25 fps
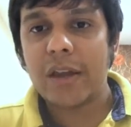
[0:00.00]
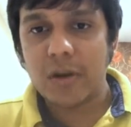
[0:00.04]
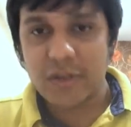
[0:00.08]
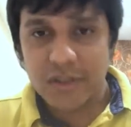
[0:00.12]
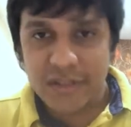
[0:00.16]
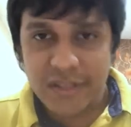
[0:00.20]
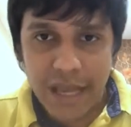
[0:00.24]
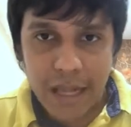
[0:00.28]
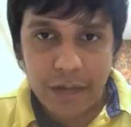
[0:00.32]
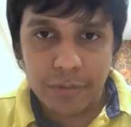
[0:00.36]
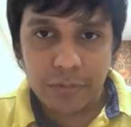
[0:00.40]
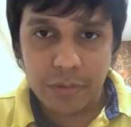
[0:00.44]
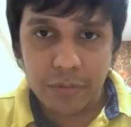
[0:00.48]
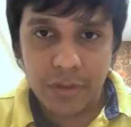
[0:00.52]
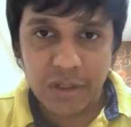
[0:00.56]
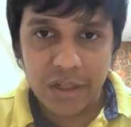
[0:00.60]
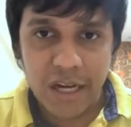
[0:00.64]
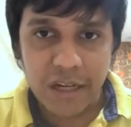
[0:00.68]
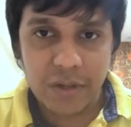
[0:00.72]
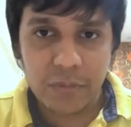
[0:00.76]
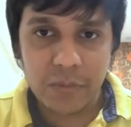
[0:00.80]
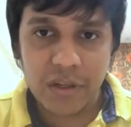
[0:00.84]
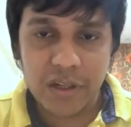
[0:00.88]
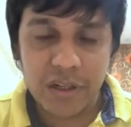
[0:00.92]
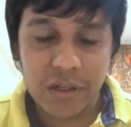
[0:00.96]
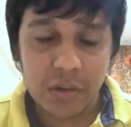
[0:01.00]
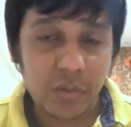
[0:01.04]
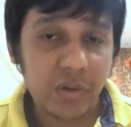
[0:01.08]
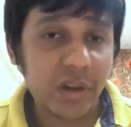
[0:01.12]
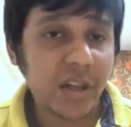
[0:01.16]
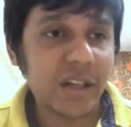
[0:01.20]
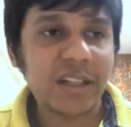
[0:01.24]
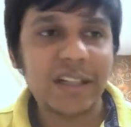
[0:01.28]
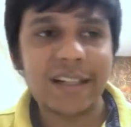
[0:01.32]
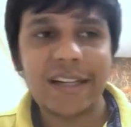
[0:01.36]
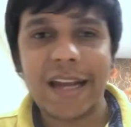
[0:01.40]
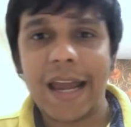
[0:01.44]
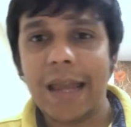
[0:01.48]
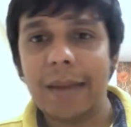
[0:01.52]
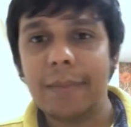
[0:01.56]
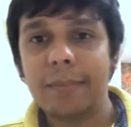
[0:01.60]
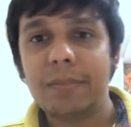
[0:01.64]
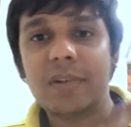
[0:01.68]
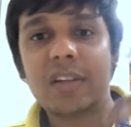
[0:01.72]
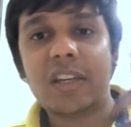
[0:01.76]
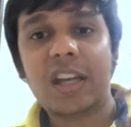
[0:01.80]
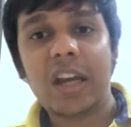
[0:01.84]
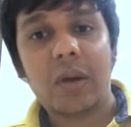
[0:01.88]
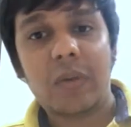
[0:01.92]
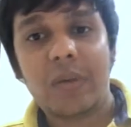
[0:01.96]
yourself on the network in real
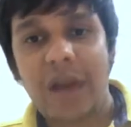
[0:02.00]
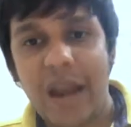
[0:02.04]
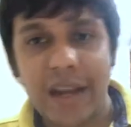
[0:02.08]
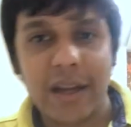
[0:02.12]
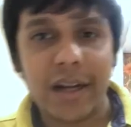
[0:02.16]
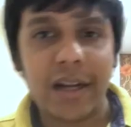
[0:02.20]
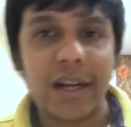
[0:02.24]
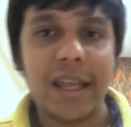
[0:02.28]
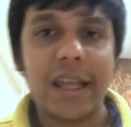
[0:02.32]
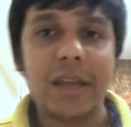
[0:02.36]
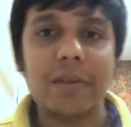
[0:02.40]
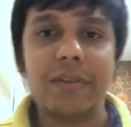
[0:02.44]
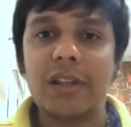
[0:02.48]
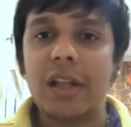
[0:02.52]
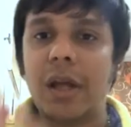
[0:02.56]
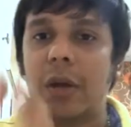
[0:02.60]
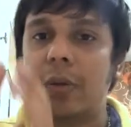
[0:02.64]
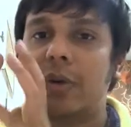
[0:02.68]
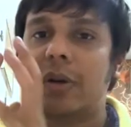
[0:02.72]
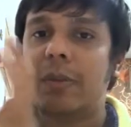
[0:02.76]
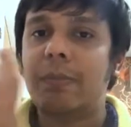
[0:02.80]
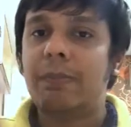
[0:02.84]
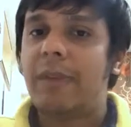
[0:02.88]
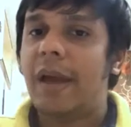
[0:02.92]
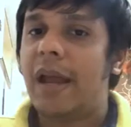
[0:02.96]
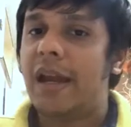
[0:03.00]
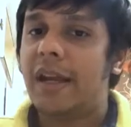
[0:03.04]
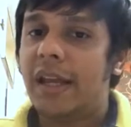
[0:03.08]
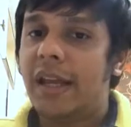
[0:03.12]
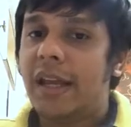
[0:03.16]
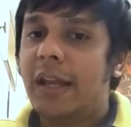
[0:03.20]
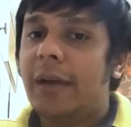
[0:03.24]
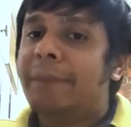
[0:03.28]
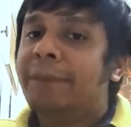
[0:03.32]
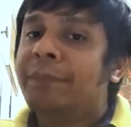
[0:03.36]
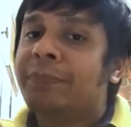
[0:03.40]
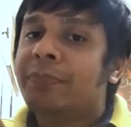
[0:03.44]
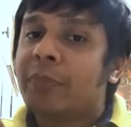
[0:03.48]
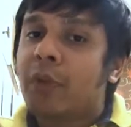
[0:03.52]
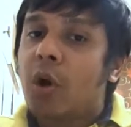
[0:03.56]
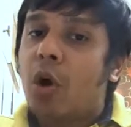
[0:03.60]
time directly without depending